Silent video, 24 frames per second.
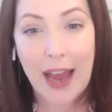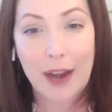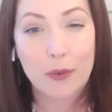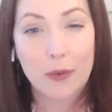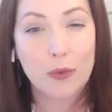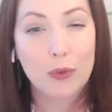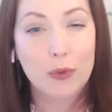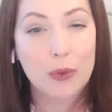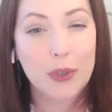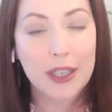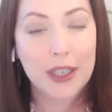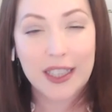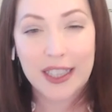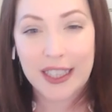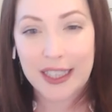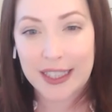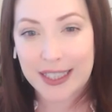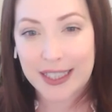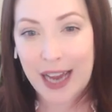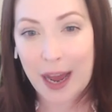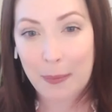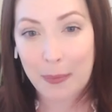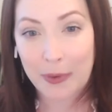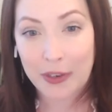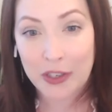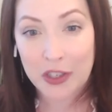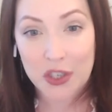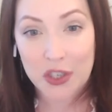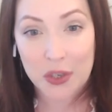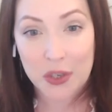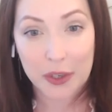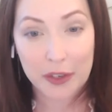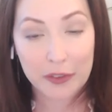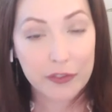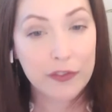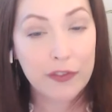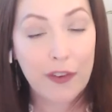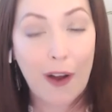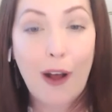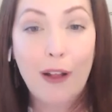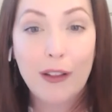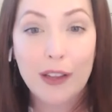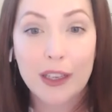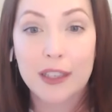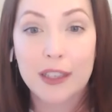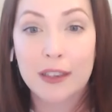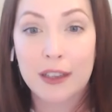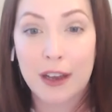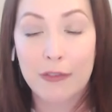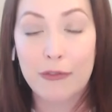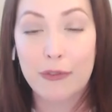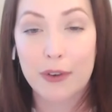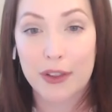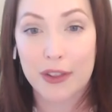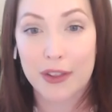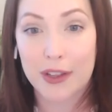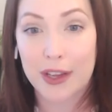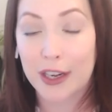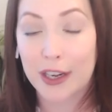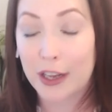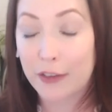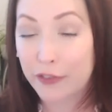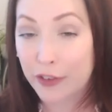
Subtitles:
and really tap into it. Fall in love with it.